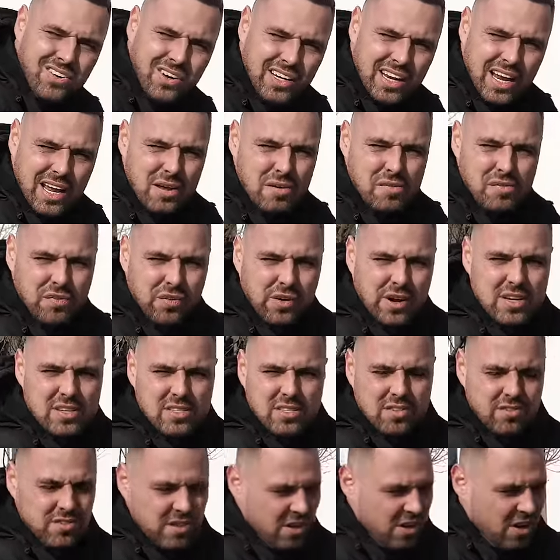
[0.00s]
1983,
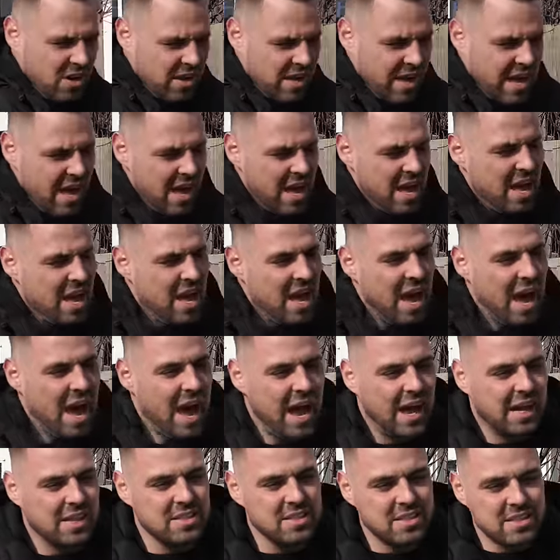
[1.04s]
something like that.
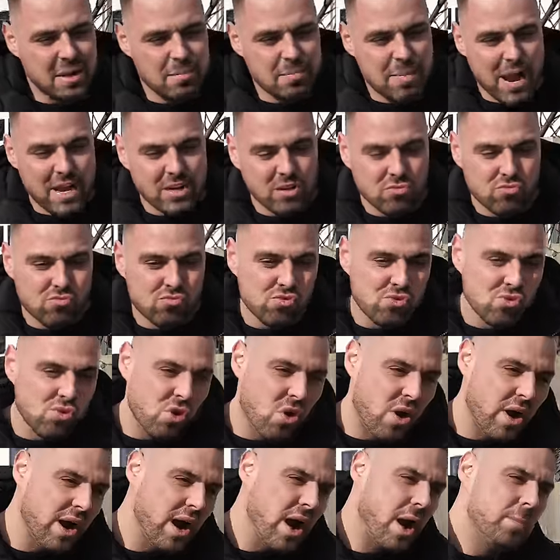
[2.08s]
And they made them
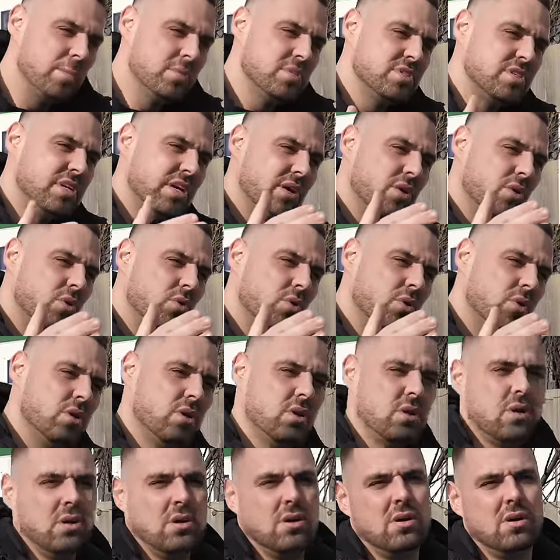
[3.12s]
right up until,
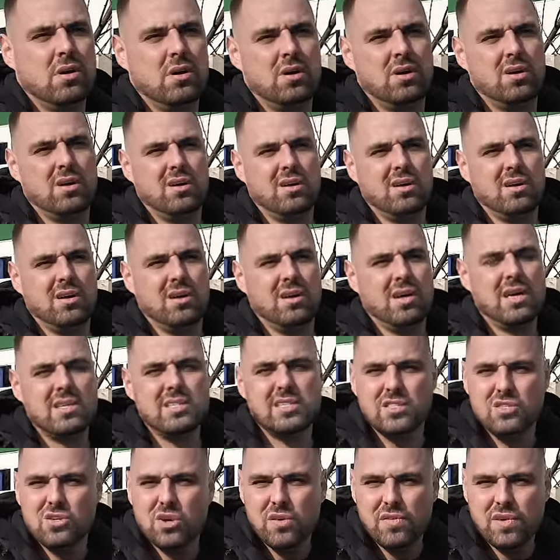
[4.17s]

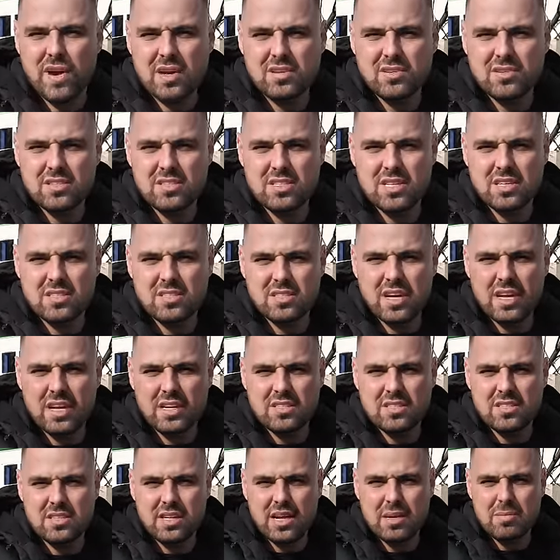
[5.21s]
is it
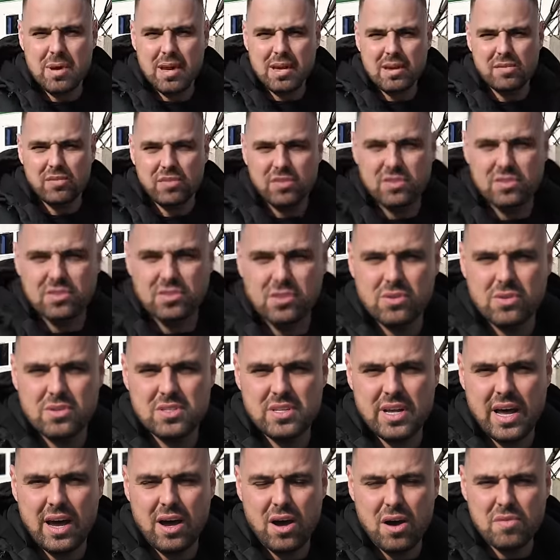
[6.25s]
2016? Did they make them for as long
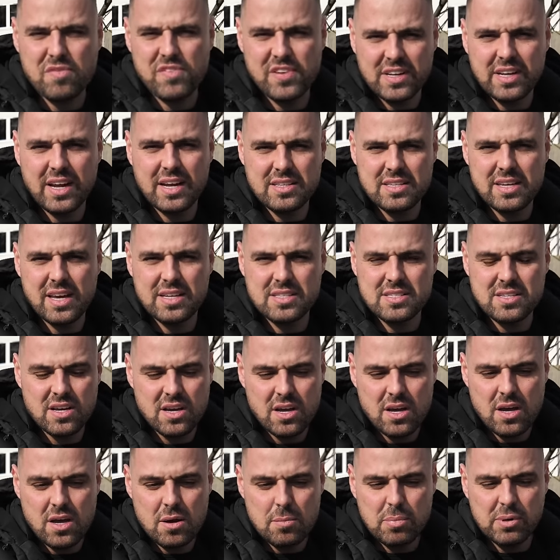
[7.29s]
as that? I think they did.
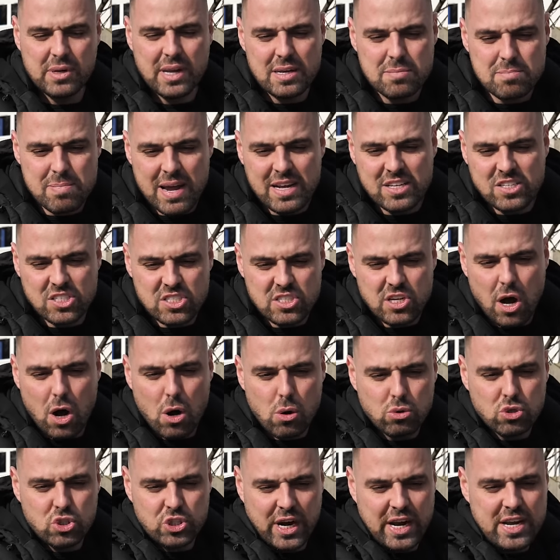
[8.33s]
But they made
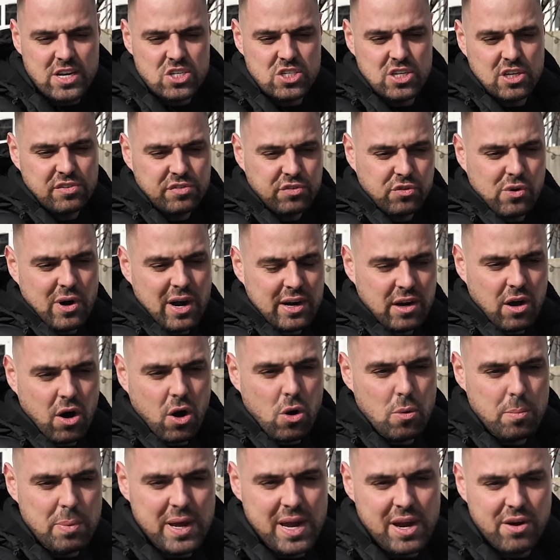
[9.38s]
subtle changes throughout the
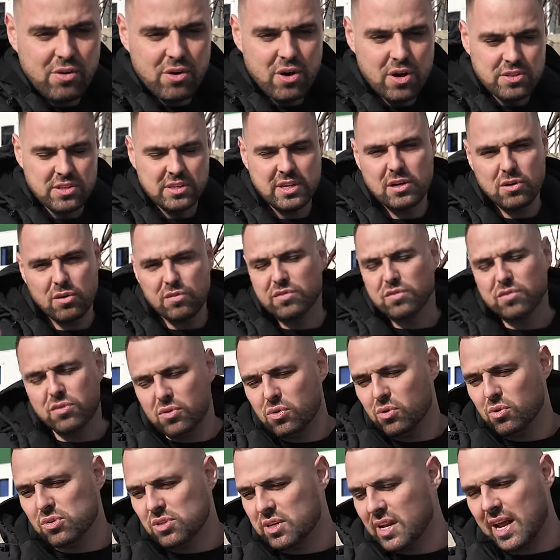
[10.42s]
whole period. And then of
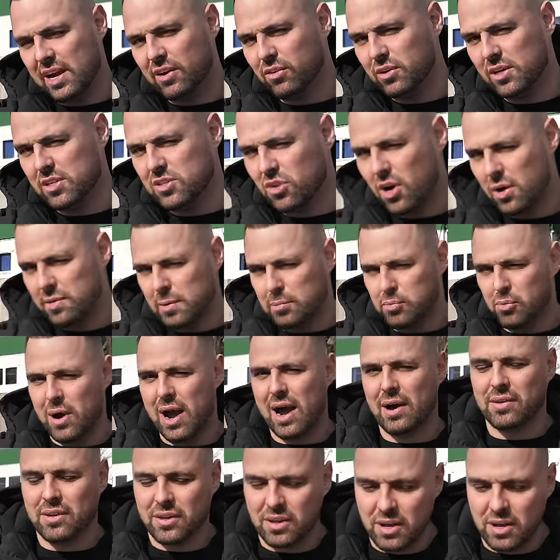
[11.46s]
course, later on in time, they brought out